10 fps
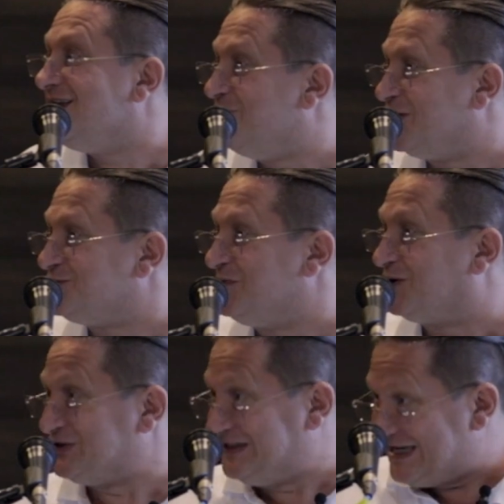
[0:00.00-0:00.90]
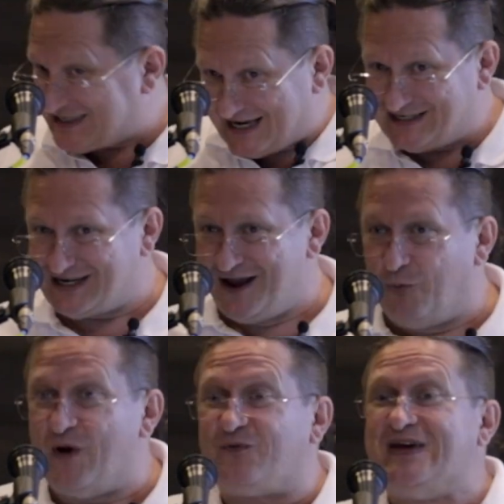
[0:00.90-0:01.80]
that bridge because this is
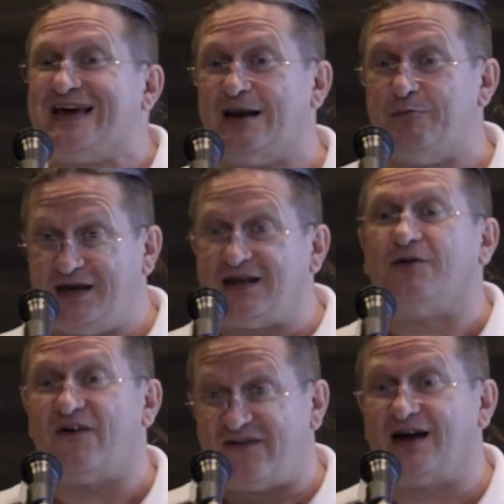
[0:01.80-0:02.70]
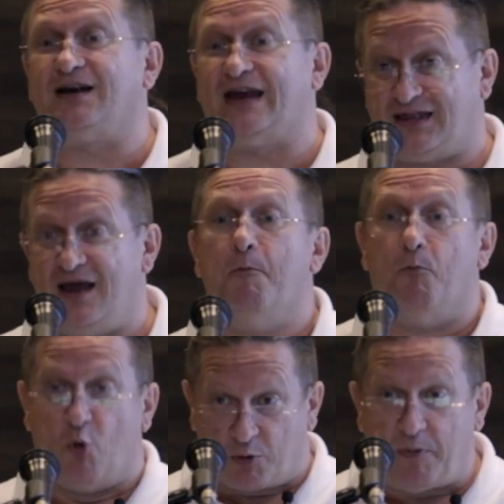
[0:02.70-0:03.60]
where we can meet and where we can get
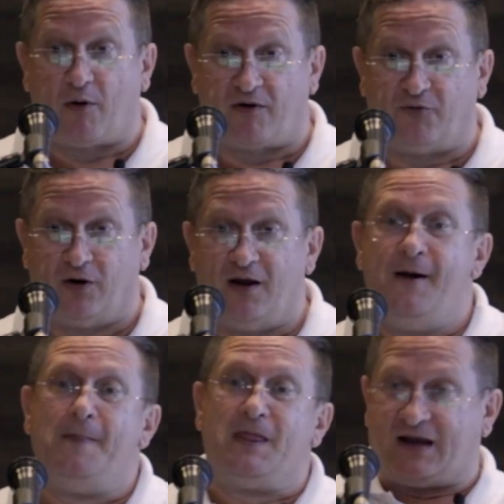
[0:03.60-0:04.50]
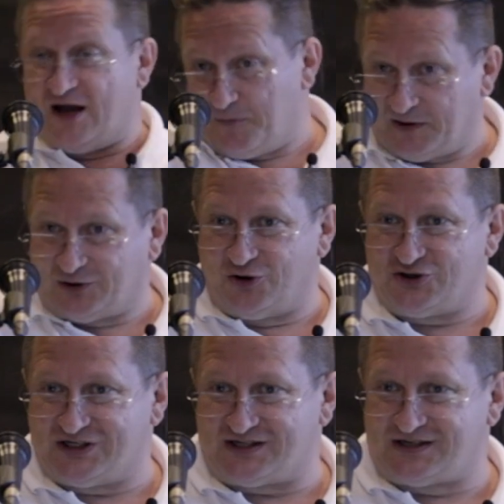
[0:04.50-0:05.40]
more powerful.
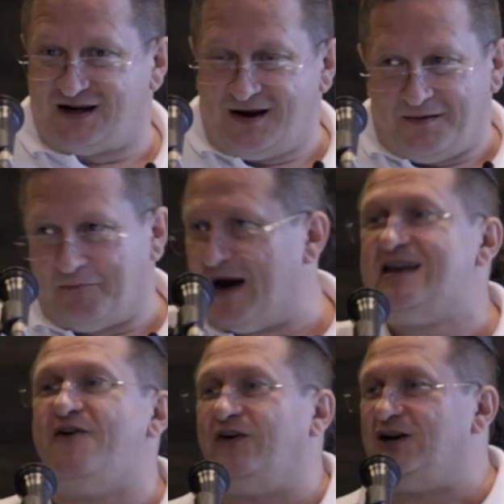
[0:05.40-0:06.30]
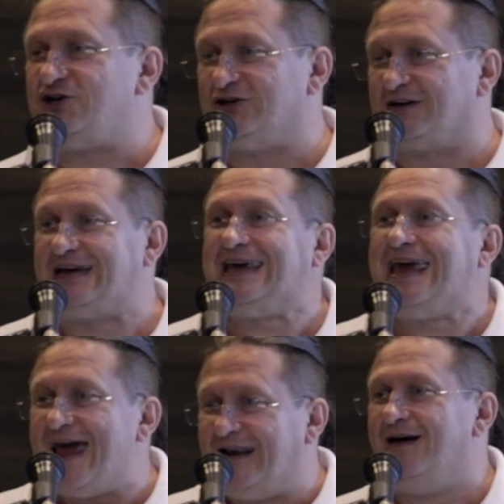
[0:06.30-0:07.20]
Herpetologists, by definition,
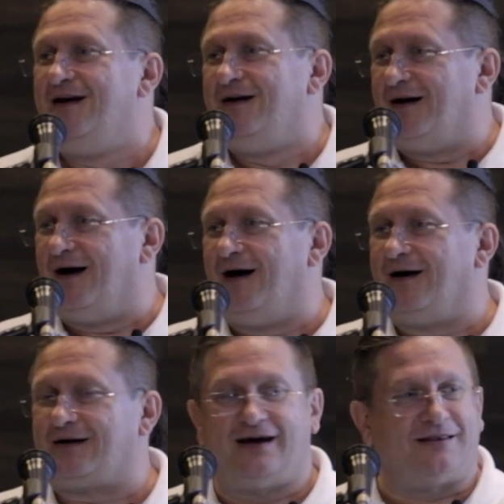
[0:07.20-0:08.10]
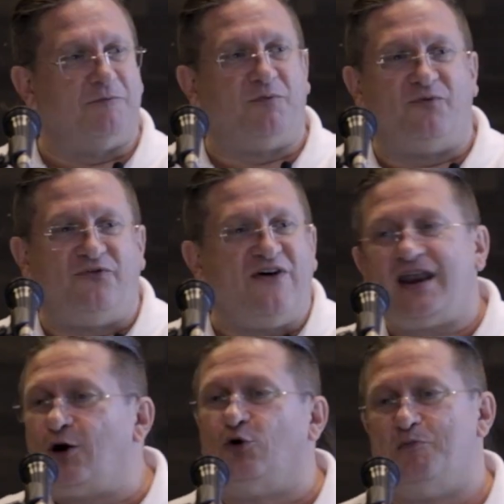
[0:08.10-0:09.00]
can get
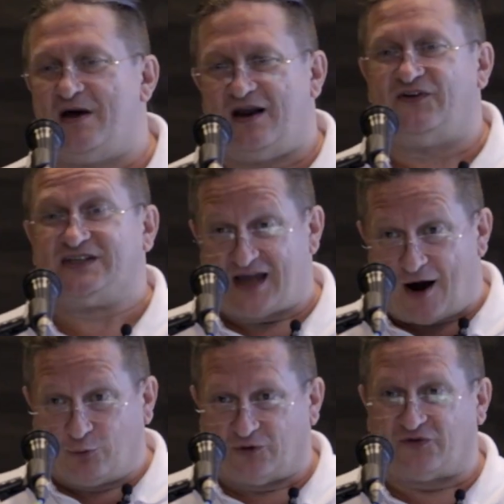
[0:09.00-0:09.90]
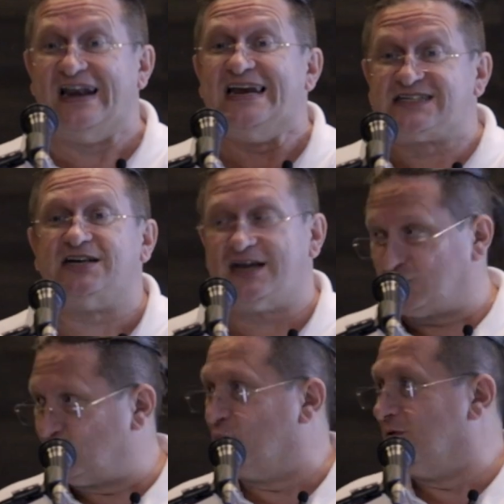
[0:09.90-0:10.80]
very good benefits out of
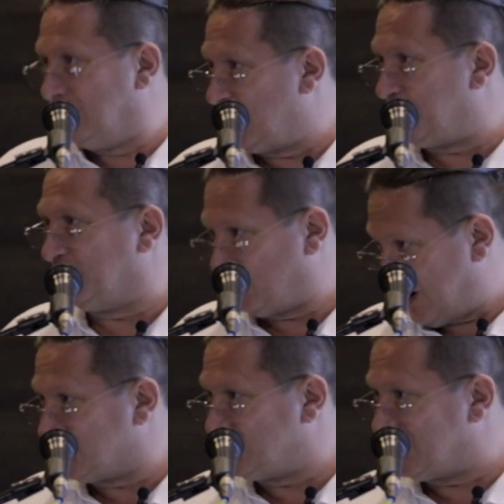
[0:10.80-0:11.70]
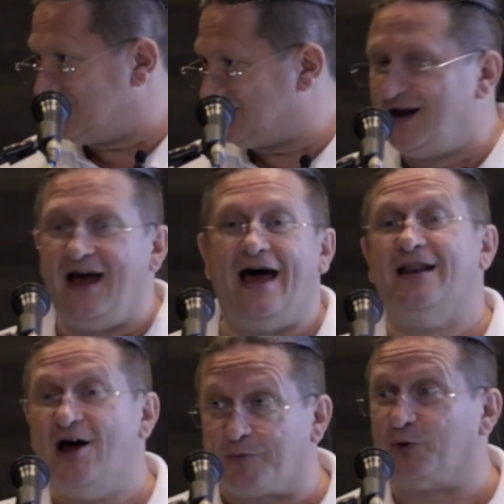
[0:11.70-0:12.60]
listening to herpetoculturists,
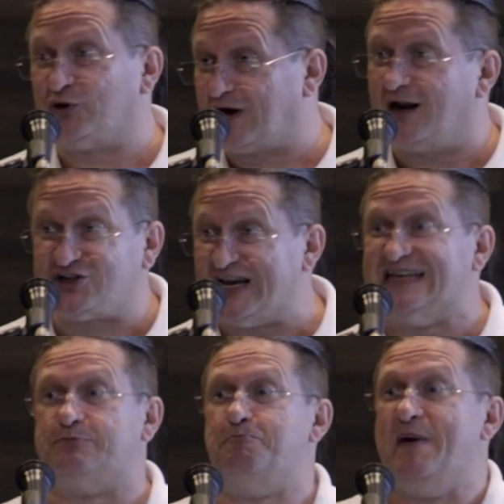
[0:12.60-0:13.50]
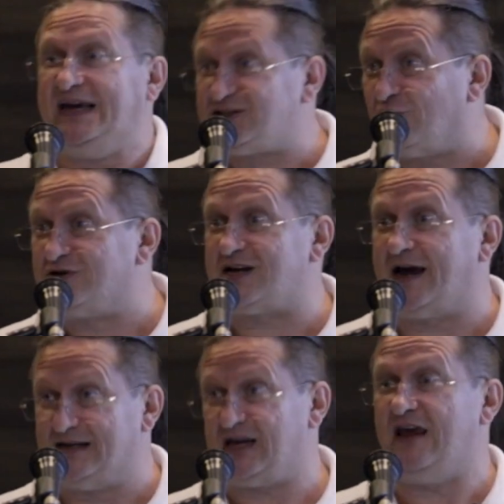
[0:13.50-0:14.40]
and herpetoculture is based on
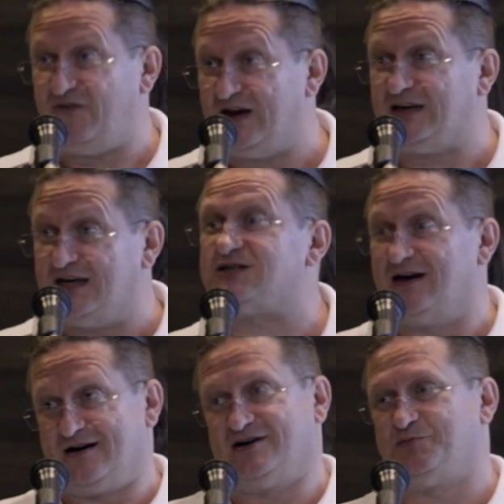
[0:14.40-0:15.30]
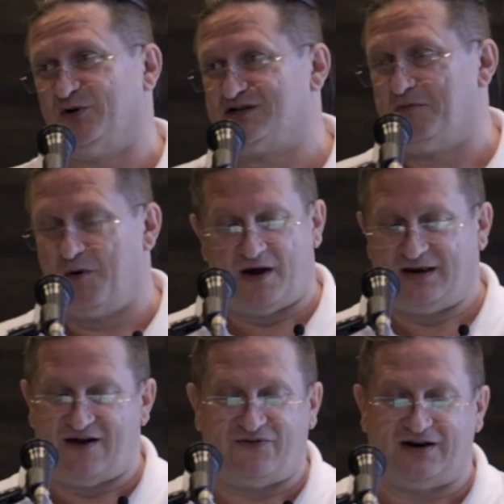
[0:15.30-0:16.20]
science if it is a responsible
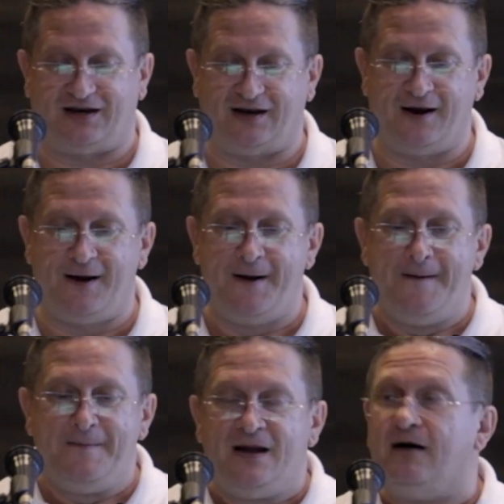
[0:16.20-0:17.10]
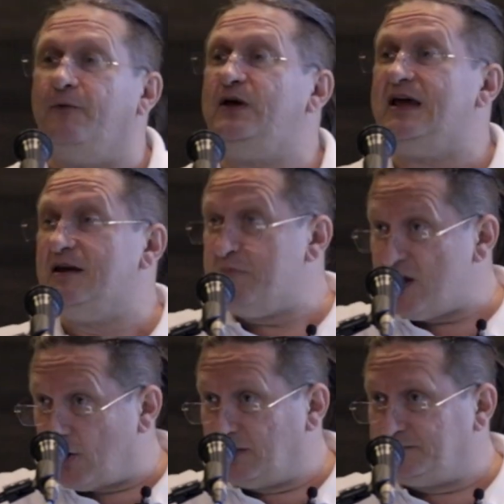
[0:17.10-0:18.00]
one, definitely. We in
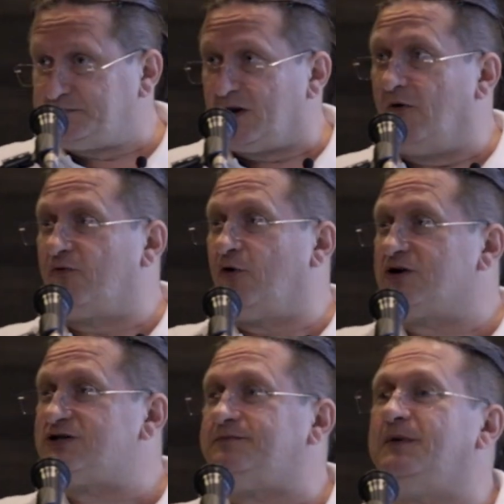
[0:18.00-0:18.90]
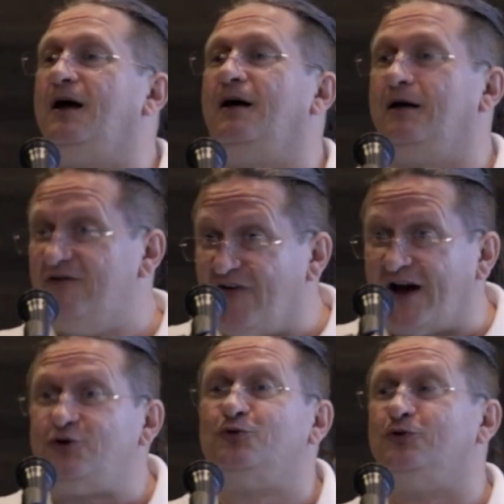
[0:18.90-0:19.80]
Bion, of course,
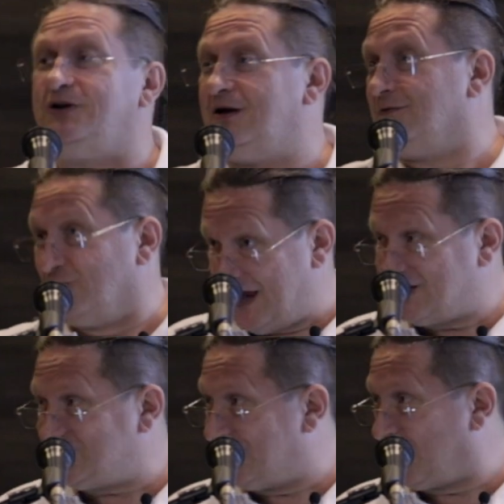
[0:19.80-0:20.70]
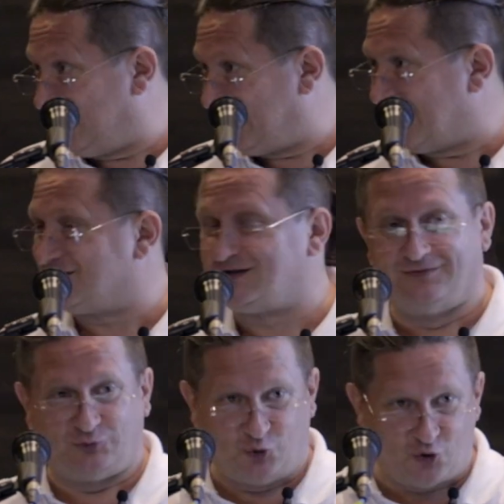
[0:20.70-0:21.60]
invite you to next year conference
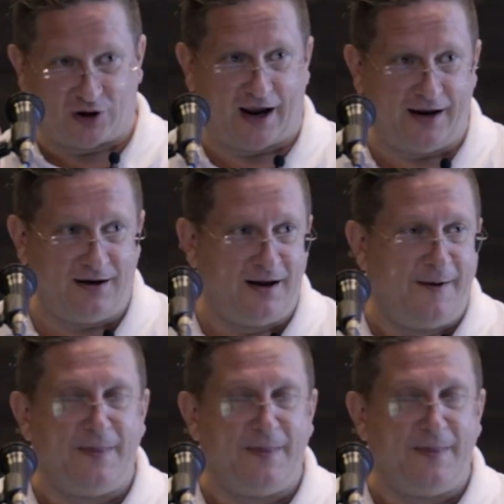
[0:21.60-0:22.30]
to Ukraine.